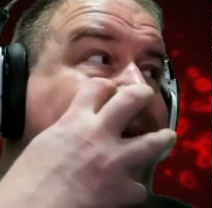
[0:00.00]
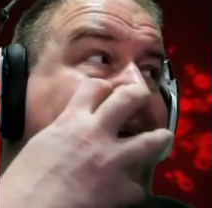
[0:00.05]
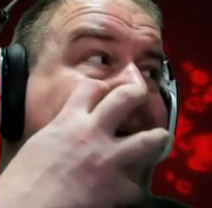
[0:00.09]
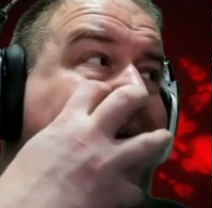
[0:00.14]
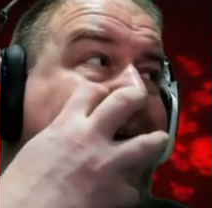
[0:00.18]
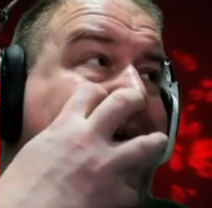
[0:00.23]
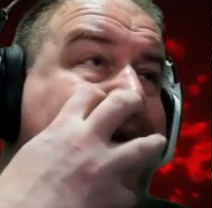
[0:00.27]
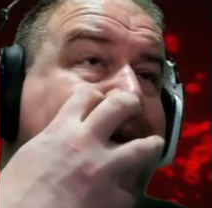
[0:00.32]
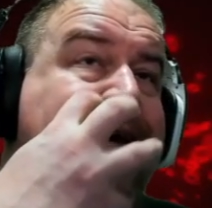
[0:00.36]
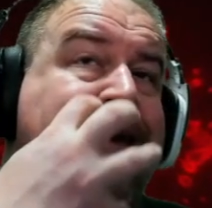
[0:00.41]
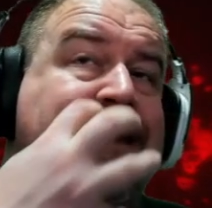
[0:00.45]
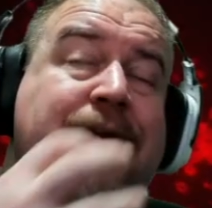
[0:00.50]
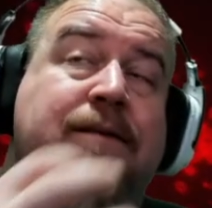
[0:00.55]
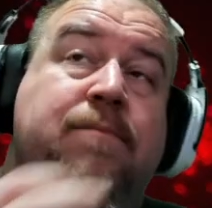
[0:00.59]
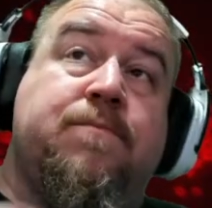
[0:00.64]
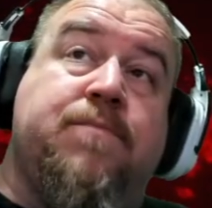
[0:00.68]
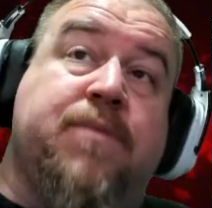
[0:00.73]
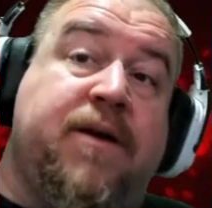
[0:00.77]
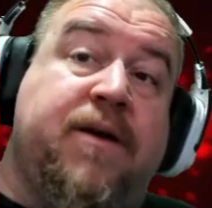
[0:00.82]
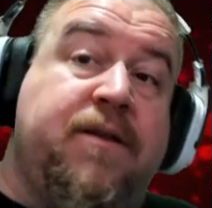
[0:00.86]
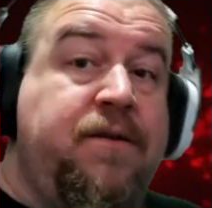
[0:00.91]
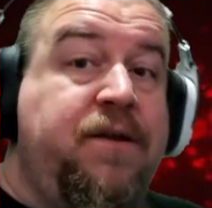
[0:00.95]
yay, yay.
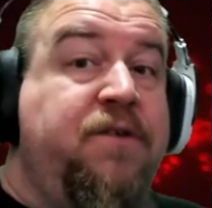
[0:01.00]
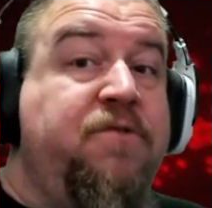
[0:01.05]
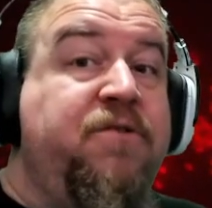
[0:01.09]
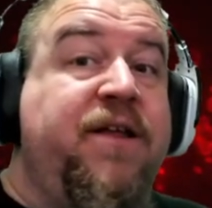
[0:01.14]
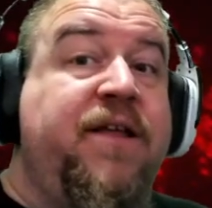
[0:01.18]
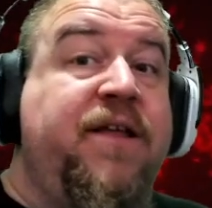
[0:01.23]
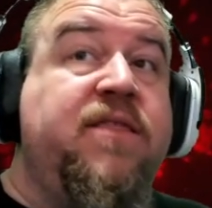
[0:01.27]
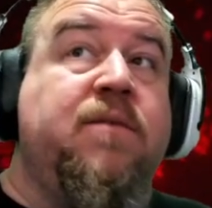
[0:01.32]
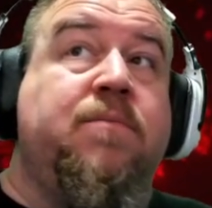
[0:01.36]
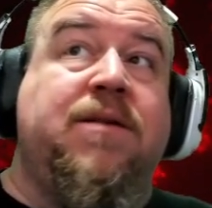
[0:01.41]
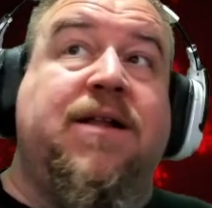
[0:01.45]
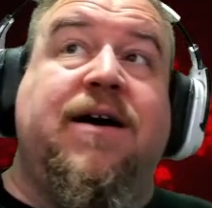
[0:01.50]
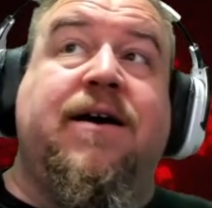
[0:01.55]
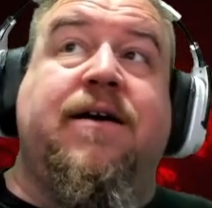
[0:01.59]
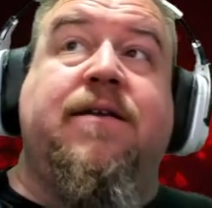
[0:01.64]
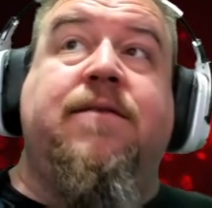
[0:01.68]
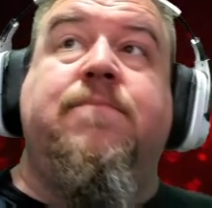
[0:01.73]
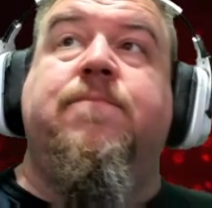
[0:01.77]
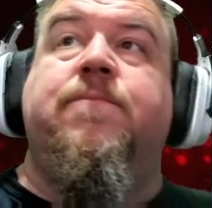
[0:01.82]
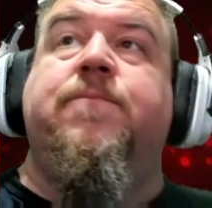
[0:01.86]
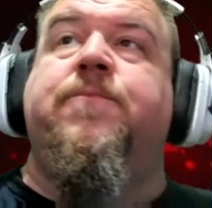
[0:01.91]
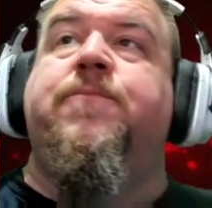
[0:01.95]
But you need the
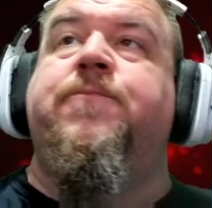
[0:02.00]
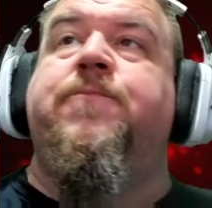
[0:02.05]
blood.